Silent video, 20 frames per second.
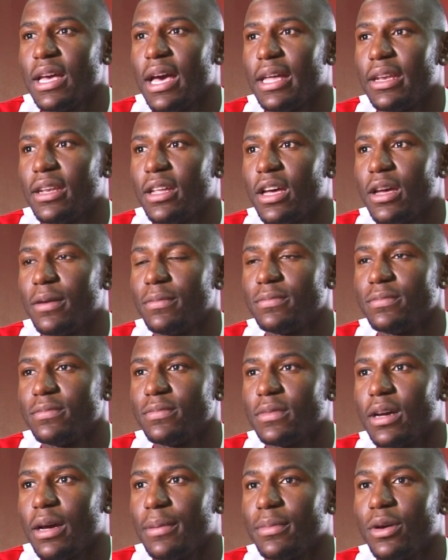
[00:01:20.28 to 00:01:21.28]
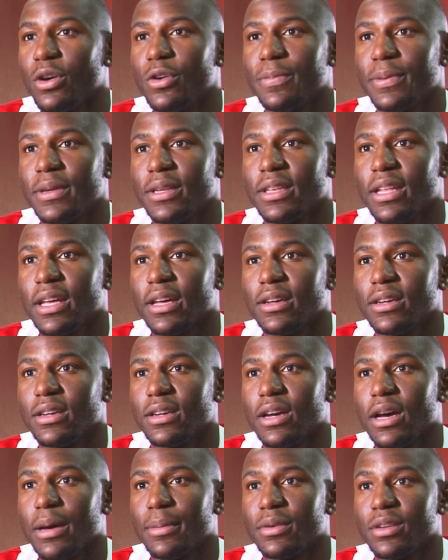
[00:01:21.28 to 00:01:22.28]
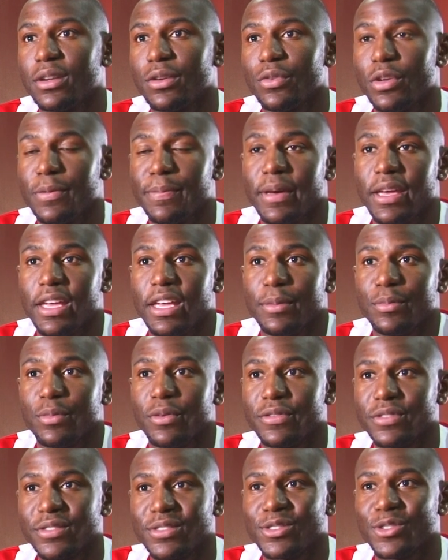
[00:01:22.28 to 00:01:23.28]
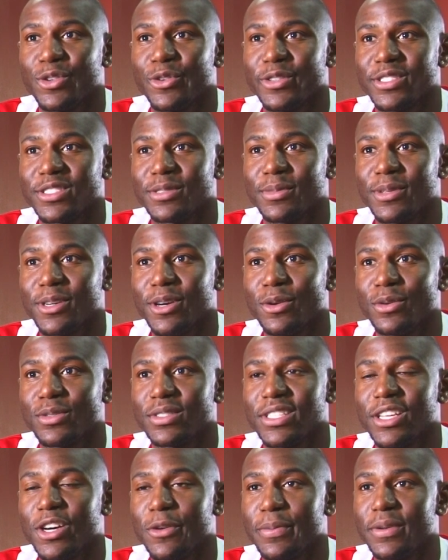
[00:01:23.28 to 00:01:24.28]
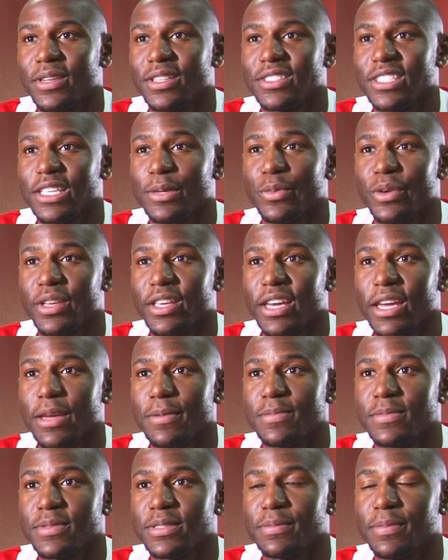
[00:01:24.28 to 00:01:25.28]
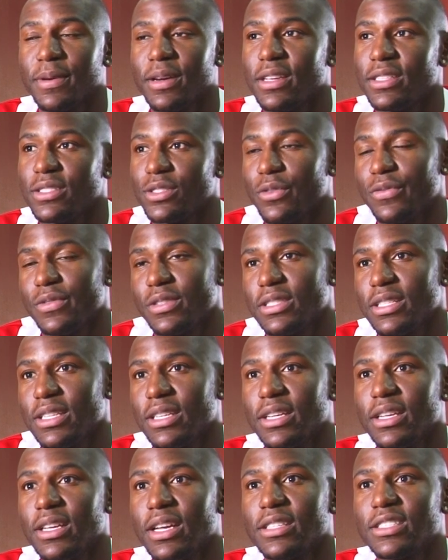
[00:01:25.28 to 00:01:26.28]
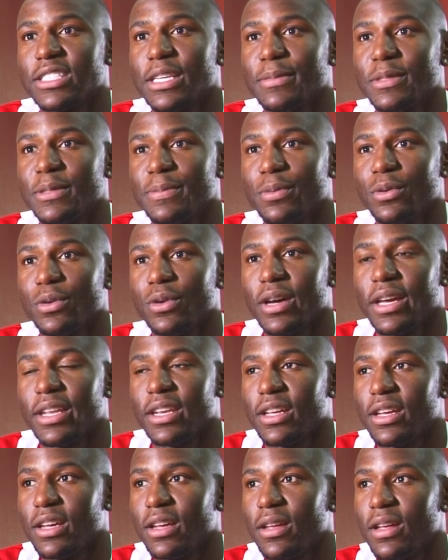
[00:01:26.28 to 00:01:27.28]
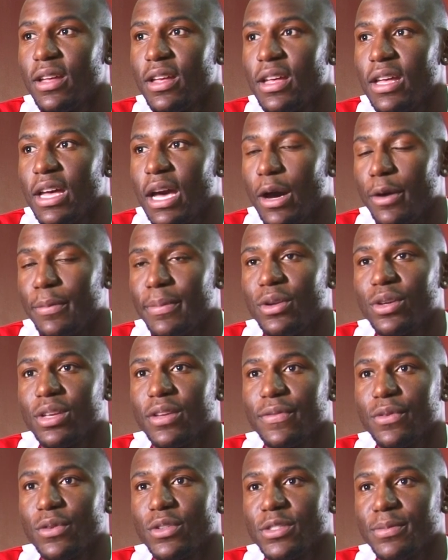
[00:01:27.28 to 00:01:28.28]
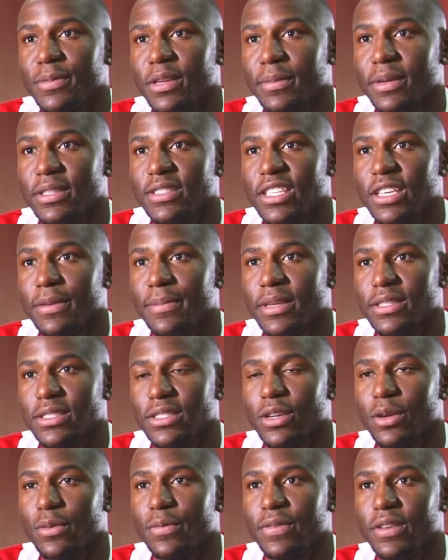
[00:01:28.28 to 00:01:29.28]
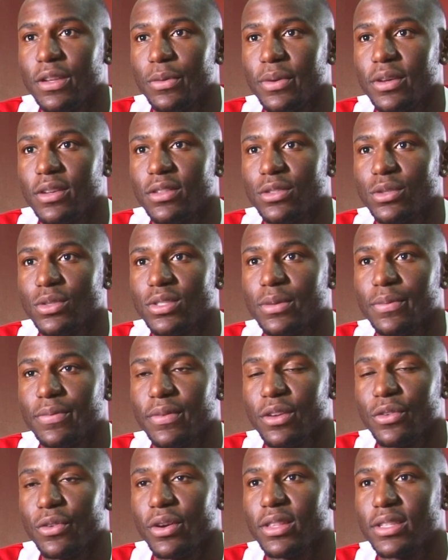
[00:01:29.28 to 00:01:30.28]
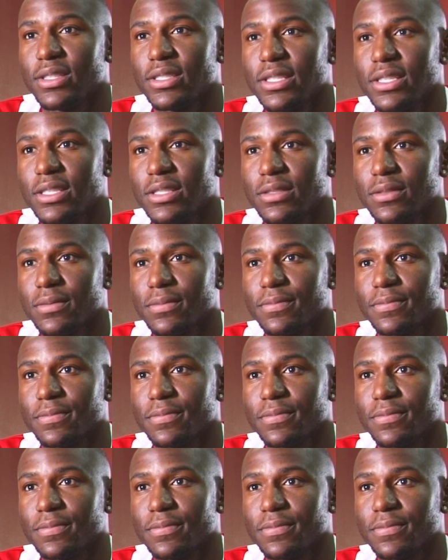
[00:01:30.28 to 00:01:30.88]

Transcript: And I'm hoping that I'm going to repay him with scoring some goals and helping the team win games, but it's obviously a team sport, and I'll be looking forward to meeting my teammates, and hopefully we can do something great this season.